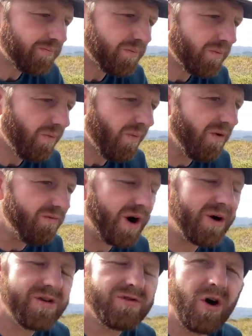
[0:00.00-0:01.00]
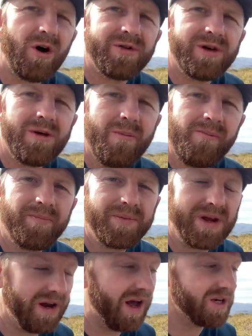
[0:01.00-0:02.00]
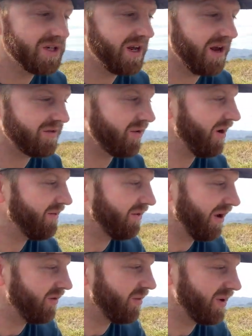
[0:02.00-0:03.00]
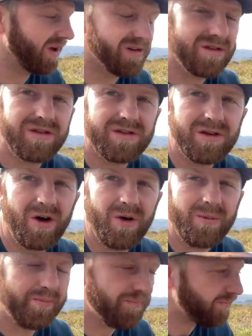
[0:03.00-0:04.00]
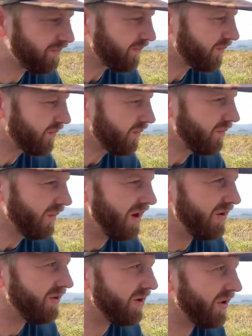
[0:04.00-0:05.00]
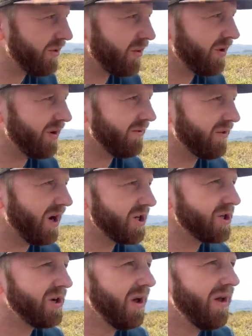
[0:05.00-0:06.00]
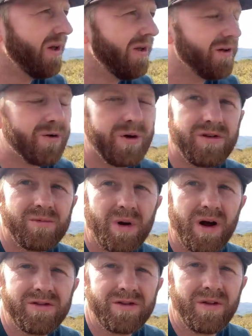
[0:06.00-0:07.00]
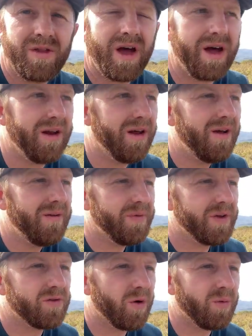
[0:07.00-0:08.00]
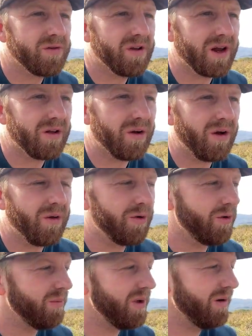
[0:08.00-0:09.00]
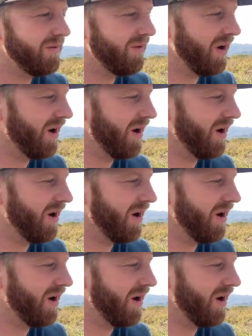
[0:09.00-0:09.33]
very salty, and it actually has great flavor because of the salt. And if you get the really fresh green sprouts on that, it's almost like a little bit of